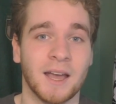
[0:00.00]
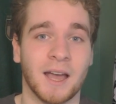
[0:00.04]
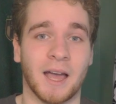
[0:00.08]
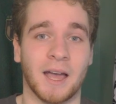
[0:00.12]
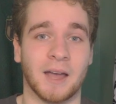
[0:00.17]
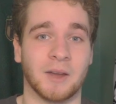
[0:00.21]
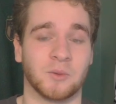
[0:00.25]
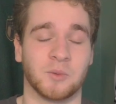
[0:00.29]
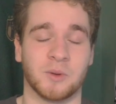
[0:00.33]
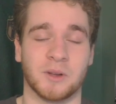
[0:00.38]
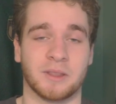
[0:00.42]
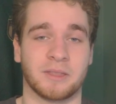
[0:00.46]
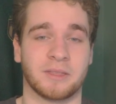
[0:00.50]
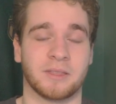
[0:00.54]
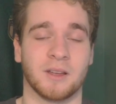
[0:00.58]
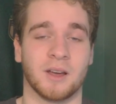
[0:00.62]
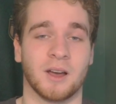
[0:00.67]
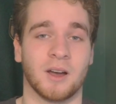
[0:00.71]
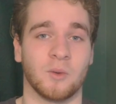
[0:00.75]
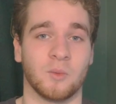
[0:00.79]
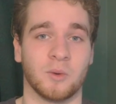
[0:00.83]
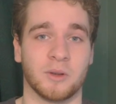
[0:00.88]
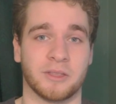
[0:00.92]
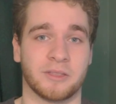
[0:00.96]
and
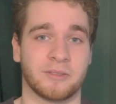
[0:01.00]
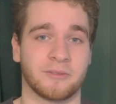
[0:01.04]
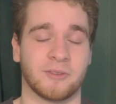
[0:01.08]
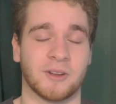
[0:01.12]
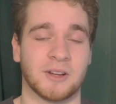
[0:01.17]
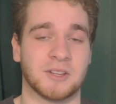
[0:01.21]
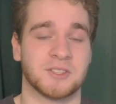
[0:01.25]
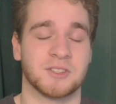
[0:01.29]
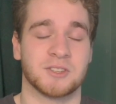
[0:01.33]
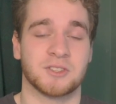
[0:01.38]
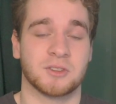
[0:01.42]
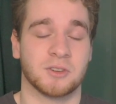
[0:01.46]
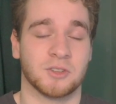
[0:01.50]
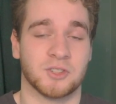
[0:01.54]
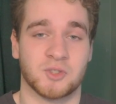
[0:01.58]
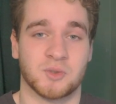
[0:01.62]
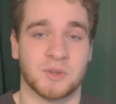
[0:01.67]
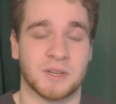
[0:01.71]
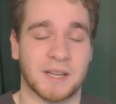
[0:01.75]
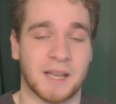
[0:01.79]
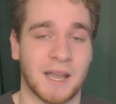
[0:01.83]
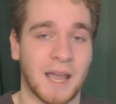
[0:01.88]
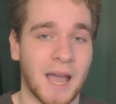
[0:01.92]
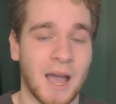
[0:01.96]
with Francisco
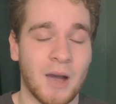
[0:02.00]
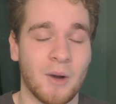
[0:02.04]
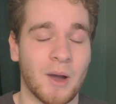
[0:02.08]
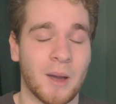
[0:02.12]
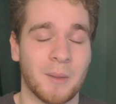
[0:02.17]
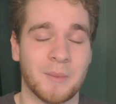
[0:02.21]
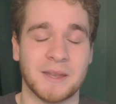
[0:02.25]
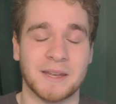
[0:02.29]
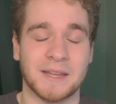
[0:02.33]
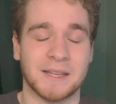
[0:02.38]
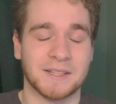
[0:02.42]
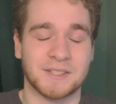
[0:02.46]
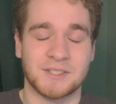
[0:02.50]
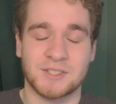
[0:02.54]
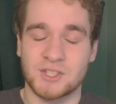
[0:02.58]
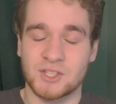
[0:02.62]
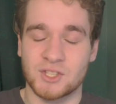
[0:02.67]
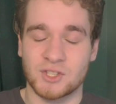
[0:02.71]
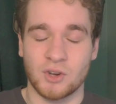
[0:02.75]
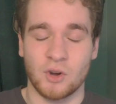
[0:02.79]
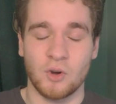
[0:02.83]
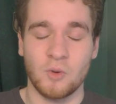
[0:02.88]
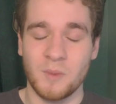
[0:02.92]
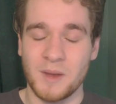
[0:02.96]
Trincao. I mean, it's
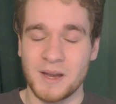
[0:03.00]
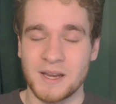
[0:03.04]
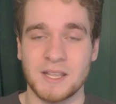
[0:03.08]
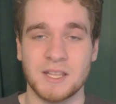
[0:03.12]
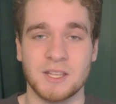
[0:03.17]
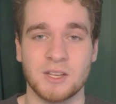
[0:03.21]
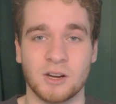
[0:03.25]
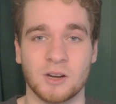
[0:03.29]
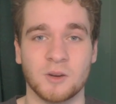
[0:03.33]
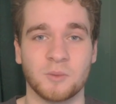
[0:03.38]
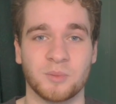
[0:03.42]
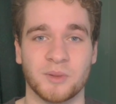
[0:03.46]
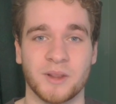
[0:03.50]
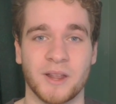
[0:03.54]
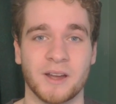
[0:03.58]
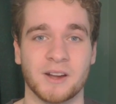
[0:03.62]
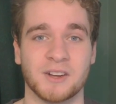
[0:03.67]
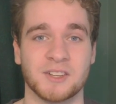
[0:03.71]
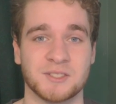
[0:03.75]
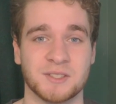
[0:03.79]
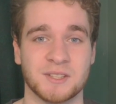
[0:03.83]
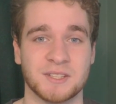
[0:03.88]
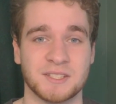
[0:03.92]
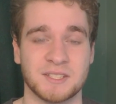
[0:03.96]
so many young
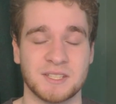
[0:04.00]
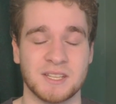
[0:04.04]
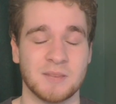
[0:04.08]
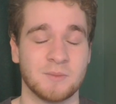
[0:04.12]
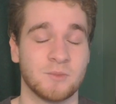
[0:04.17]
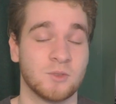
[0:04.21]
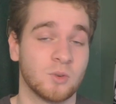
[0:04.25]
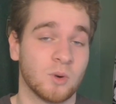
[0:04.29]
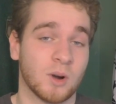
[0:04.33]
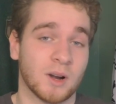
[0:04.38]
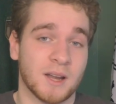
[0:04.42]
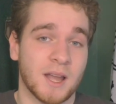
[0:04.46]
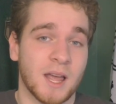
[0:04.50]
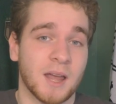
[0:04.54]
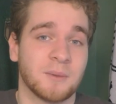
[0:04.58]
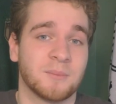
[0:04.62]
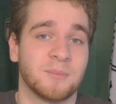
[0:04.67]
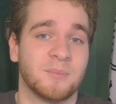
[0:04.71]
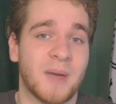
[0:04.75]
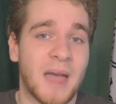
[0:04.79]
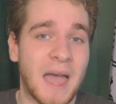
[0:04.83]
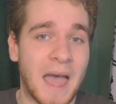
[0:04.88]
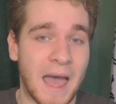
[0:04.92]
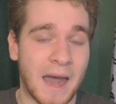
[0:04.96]
players in this team who are
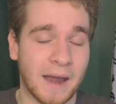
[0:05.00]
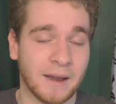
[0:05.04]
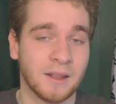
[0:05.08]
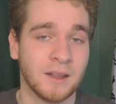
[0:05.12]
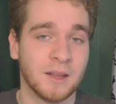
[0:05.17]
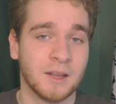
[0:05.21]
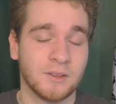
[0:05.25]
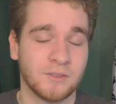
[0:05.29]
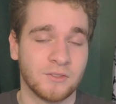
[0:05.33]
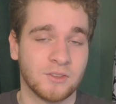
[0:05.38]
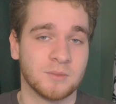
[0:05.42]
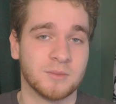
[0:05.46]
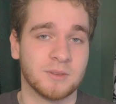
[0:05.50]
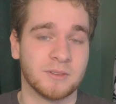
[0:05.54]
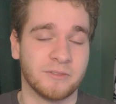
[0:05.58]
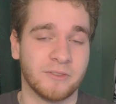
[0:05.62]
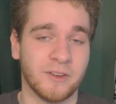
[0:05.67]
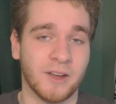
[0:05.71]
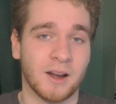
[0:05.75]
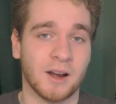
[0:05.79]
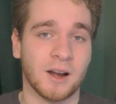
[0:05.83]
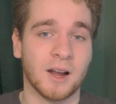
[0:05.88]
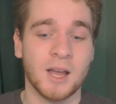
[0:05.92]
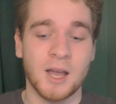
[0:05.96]
not bad, to be
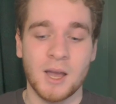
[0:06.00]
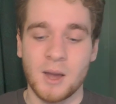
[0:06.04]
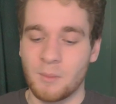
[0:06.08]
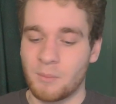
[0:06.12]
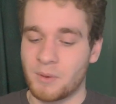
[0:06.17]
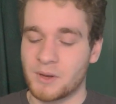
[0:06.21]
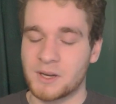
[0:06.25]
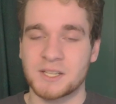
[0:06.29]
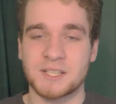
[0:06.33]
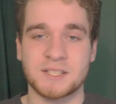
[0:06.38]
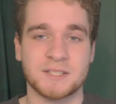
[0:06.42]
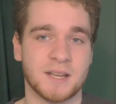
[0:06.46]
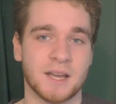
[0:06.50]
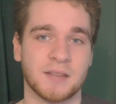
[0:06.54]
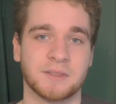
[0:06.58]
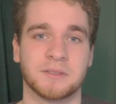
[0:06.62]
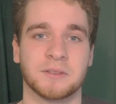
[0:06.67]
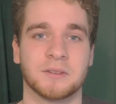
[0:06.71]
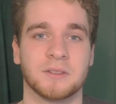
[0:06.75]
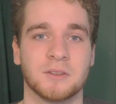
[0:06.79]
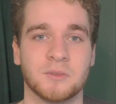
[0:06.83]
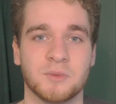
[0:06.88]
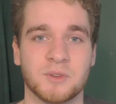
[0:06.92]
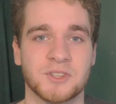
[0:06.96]
fair, but it's not
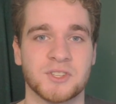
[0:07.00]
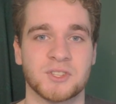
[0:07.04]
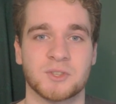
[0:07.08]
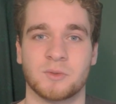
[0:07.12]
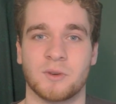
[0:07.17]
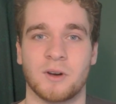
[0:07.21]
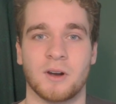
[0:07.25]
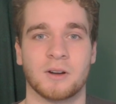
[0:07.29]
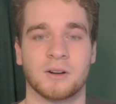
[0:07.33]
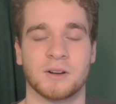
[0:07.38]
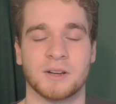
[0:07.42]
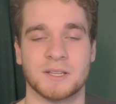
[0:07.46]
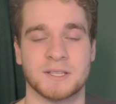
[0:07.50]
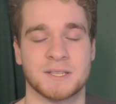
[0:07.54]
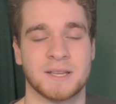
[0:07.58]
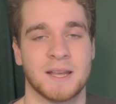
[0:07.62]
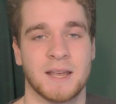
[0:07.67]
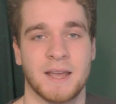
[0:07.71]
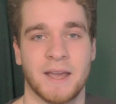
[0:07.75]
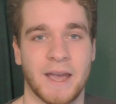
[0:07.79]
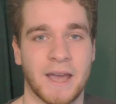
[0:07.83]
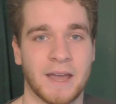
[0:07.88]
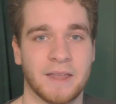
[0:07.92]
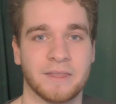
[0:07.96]
the Luis Suarez
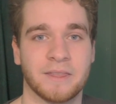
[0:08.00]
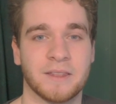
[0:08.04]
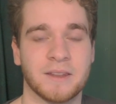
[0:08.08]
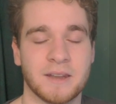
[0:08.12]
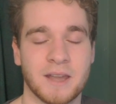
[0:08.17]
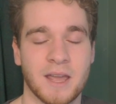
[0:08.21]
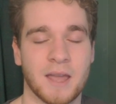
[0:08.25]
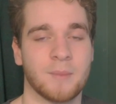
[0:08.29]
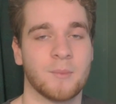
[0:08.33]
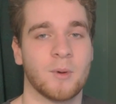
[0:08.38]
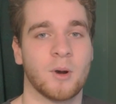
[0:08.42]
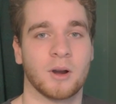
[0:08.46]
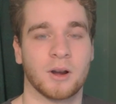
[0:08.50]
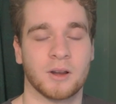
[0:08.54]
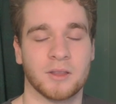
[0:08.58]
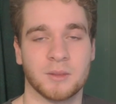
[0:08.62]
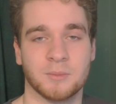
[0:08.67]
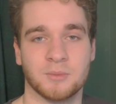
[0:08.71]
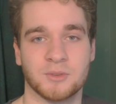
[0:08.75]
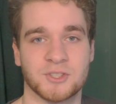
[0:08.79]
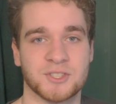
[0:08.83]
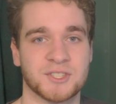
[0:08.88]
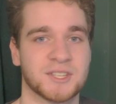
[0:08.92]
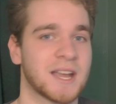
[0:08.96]
and the Neymar and
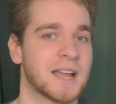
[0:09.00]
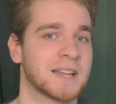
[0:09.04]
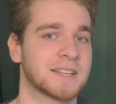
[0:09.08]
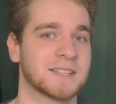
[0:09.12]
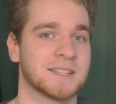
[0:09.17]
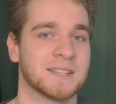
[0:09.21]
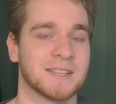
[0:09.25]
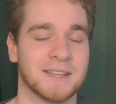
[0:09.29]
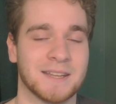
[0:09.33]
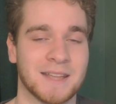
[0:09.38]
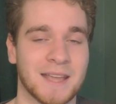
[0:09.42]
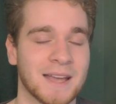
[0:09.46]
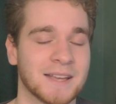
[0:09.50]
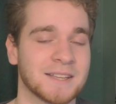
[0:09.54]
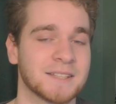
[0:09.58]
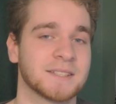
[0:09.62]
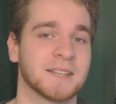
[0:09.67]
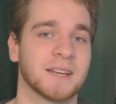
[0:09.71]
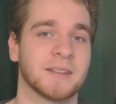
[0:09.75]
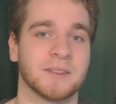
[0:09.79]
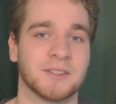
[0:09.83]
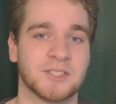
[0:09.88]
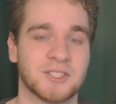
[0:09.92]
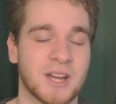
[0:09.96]
the Busquets and the
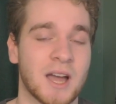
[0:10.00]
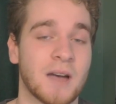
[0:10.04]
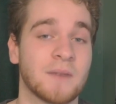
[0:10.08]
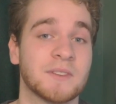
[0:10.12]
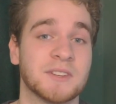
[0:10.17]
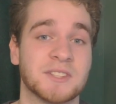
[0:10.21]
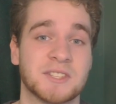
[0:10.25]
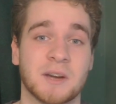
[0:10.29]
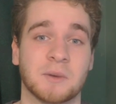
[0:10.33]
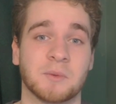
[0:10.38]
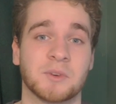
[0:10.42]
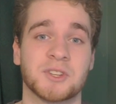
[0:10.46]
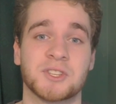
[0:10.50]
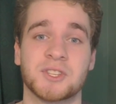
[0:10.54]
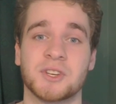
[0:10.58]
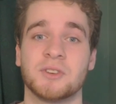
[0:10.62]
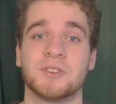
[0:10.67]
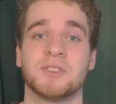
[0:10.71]
Iniesta and the Xavis that we're so